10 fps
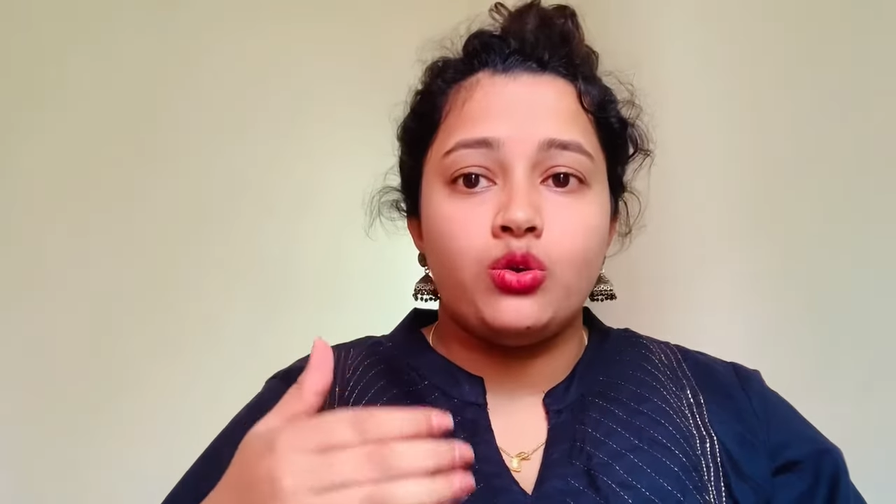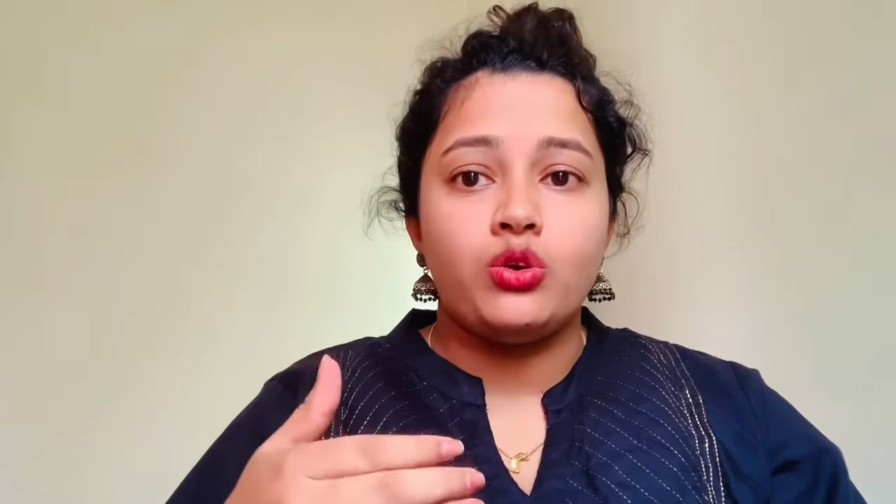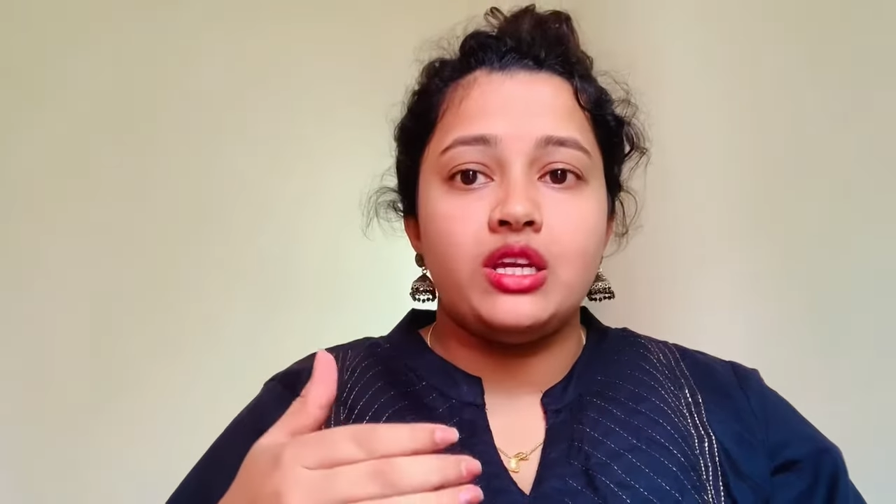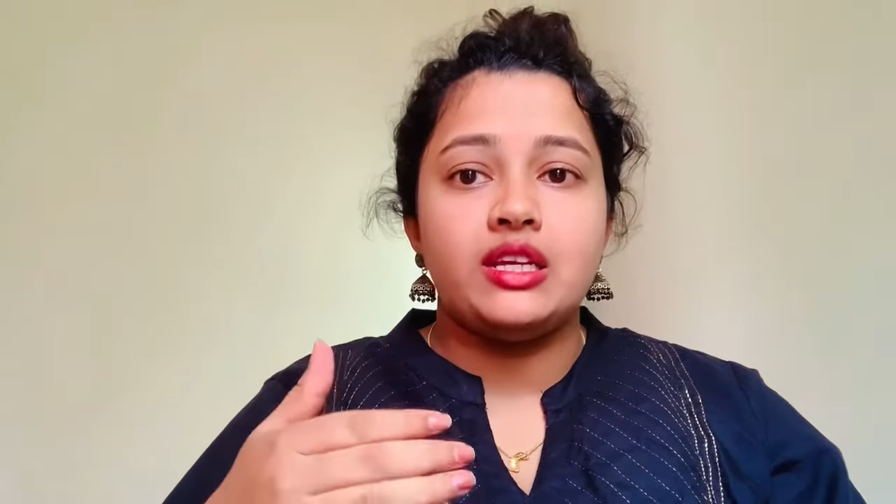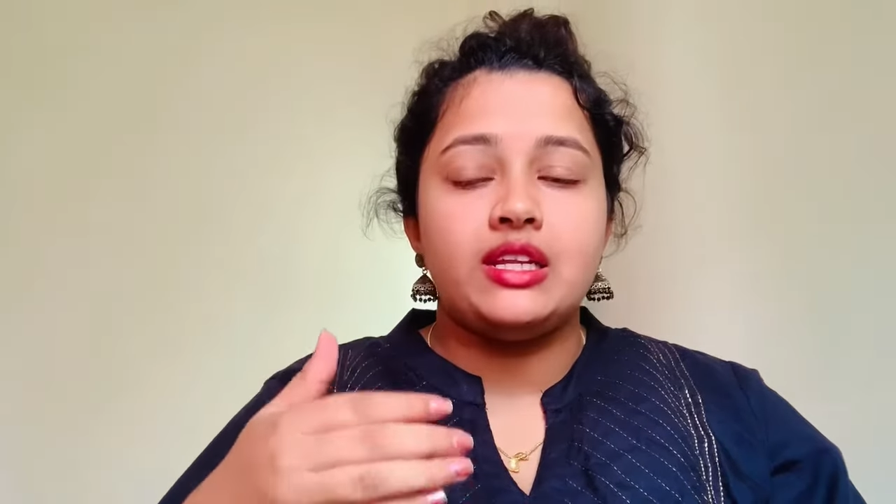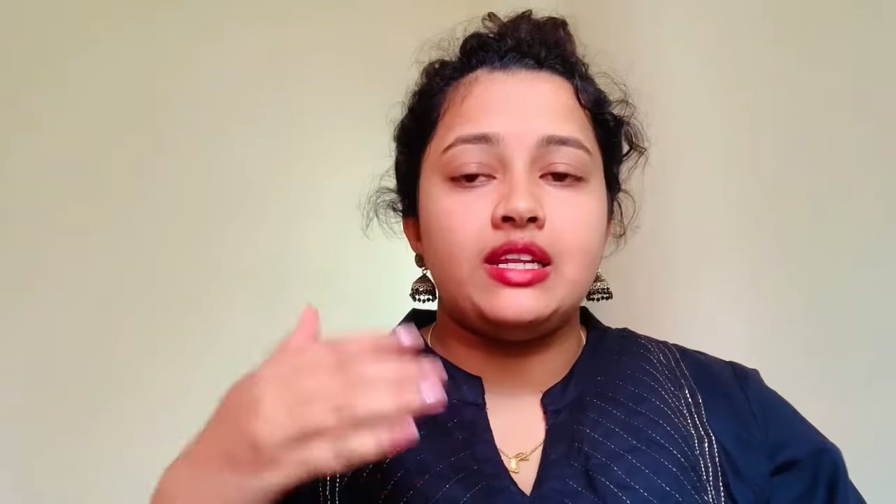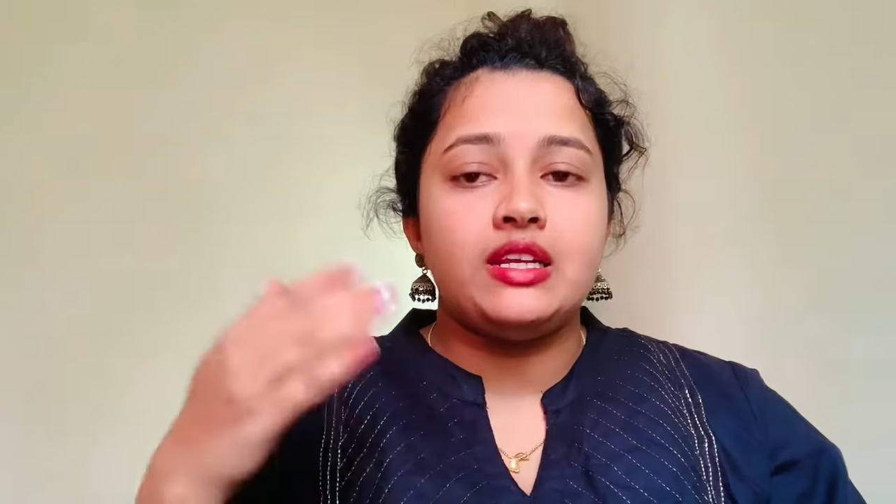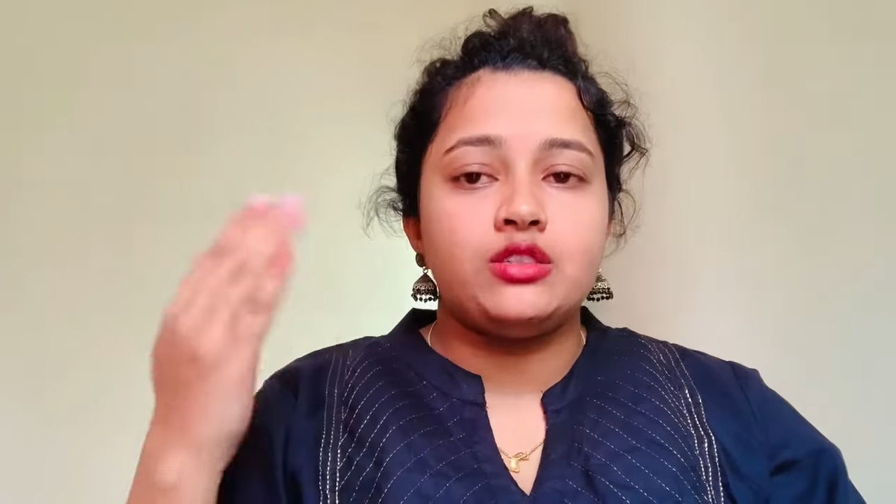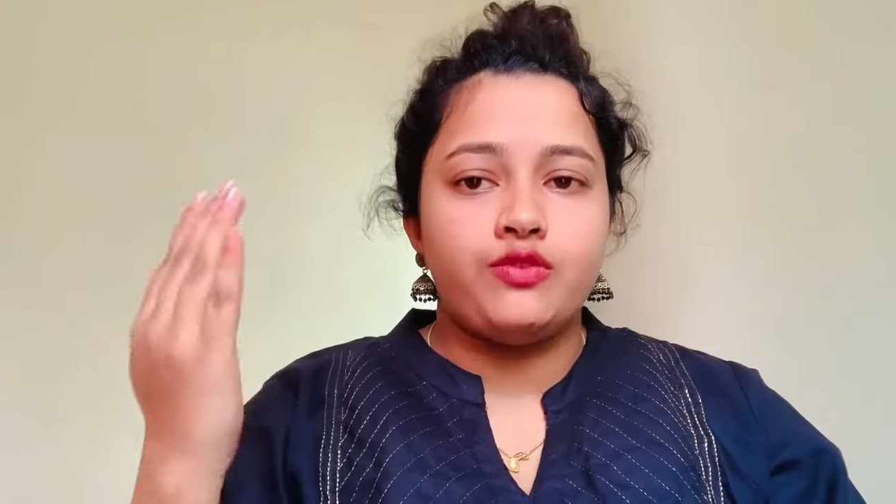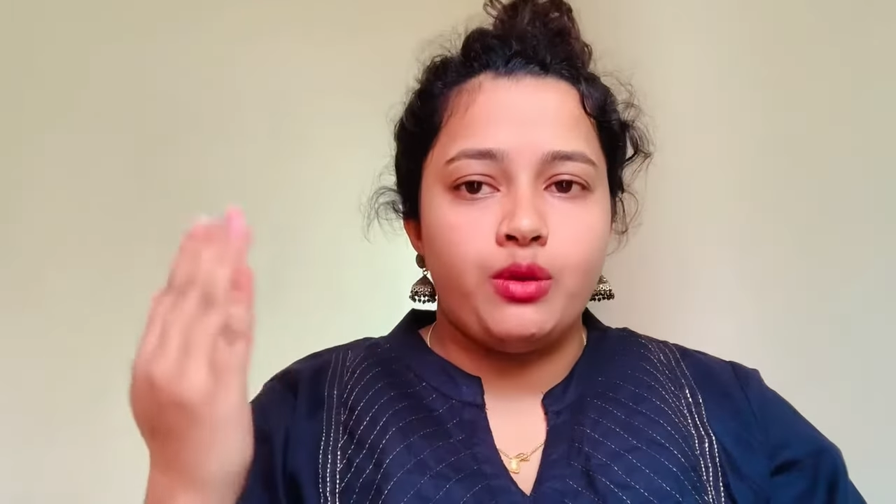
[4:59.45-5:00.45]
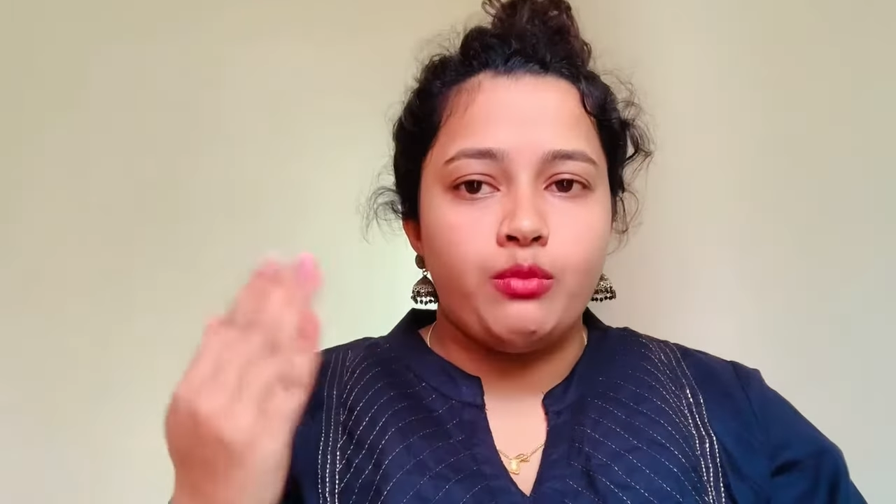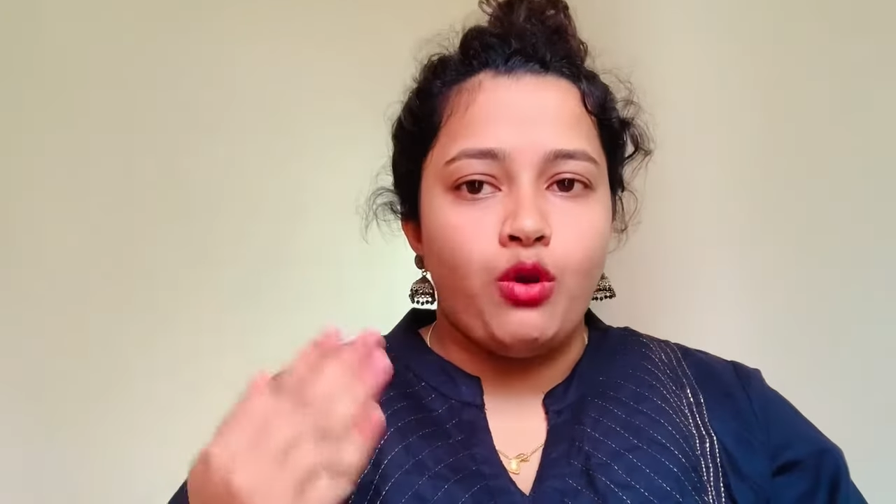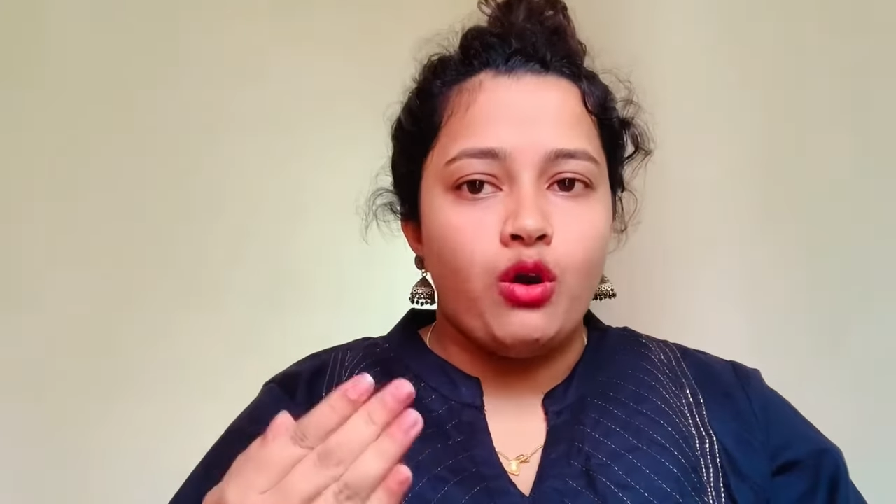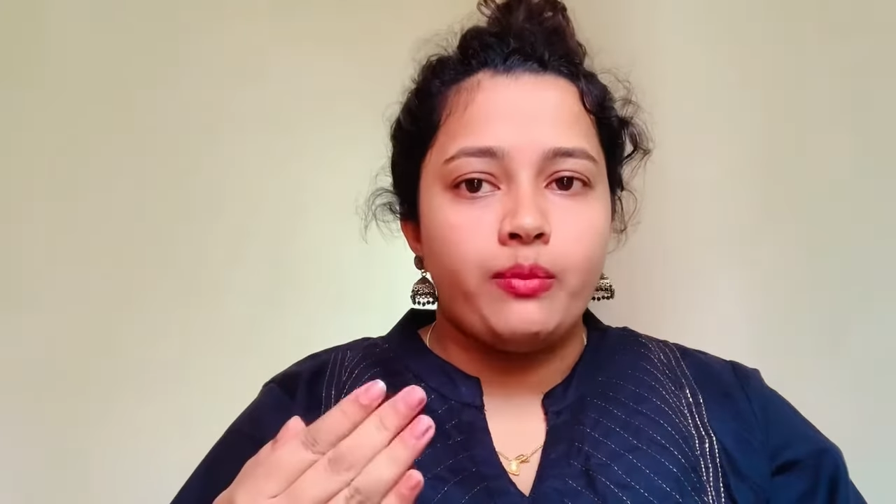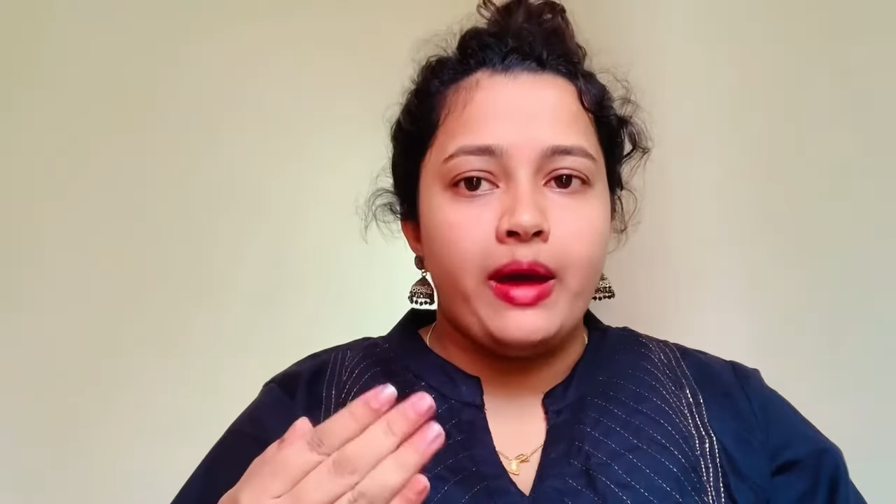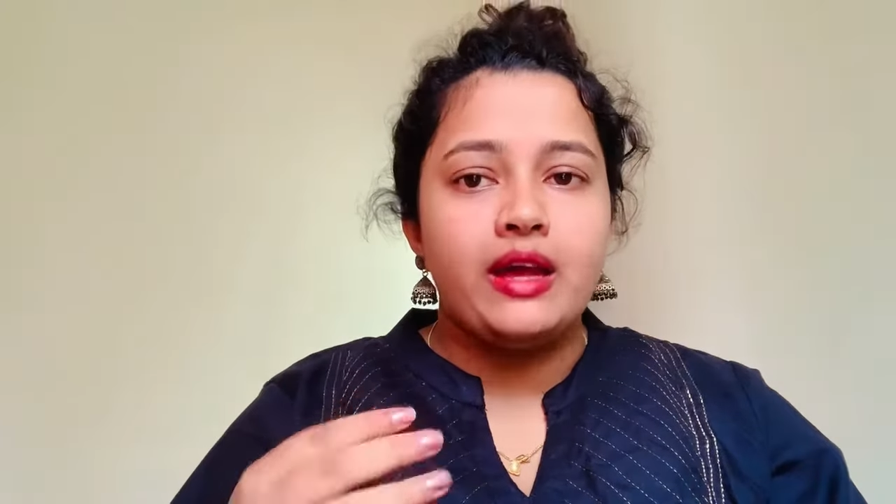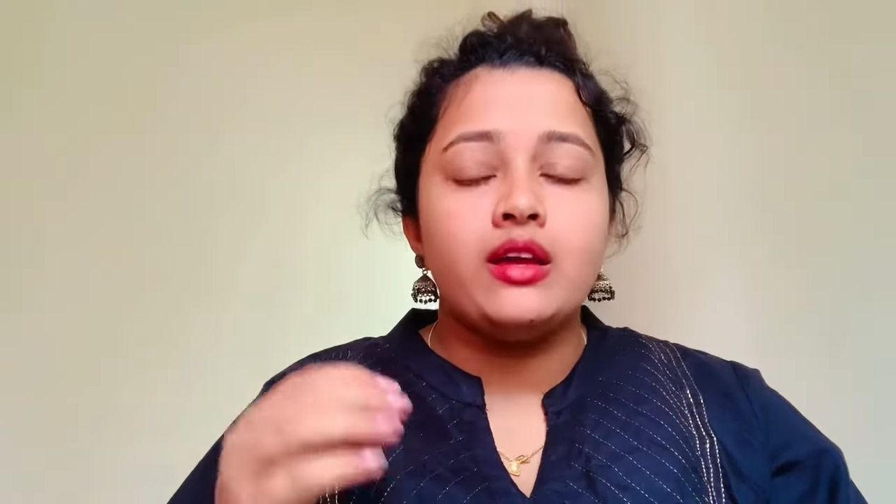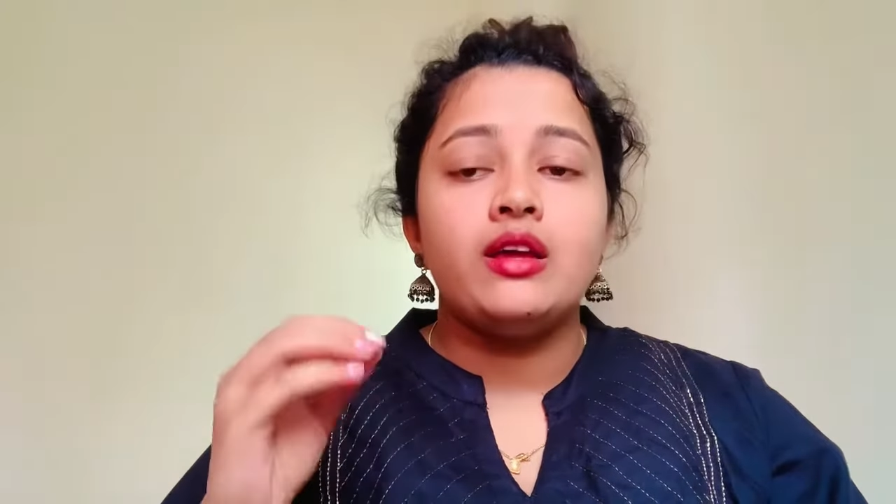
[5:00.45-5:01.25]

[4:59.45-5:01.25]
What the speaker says: chronic illness from long back.